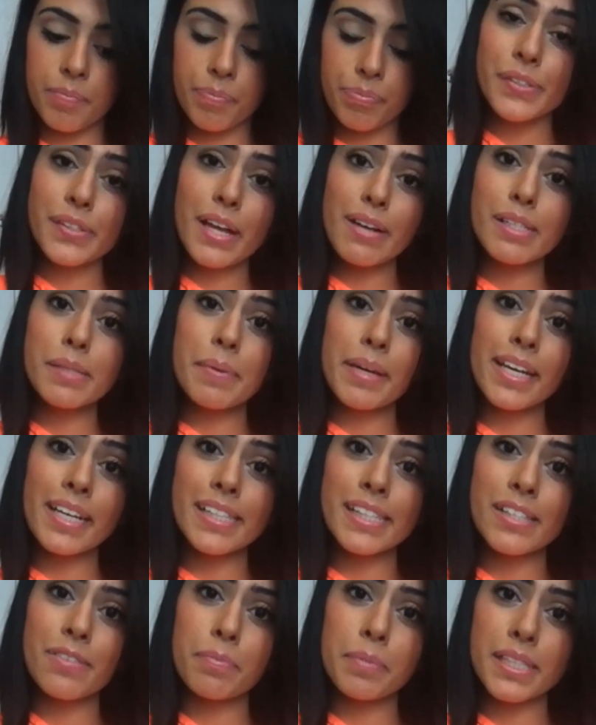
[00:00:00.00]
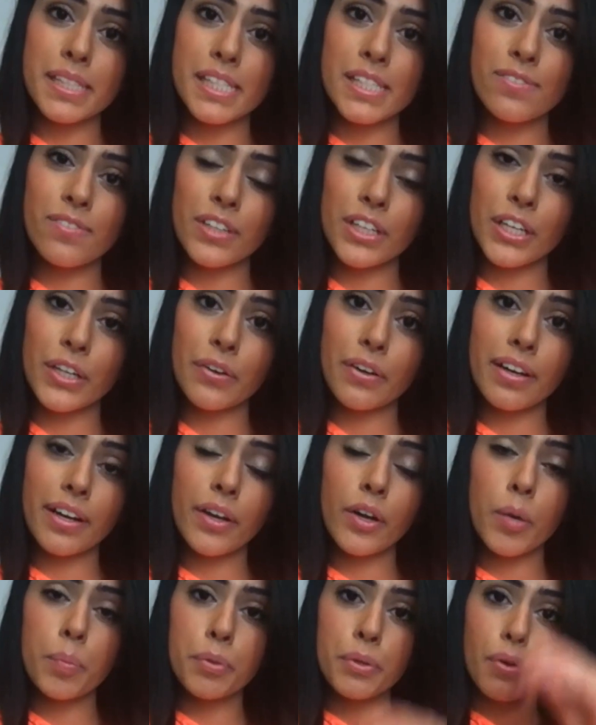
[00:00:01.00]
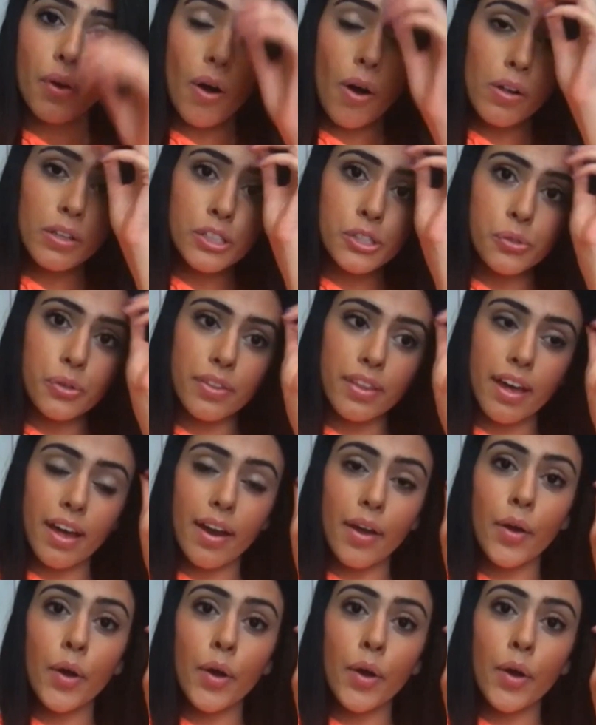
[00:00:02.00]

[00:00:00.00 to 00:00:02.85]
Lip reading: So that was my hits and misses video, and I hope you all enjoyed that.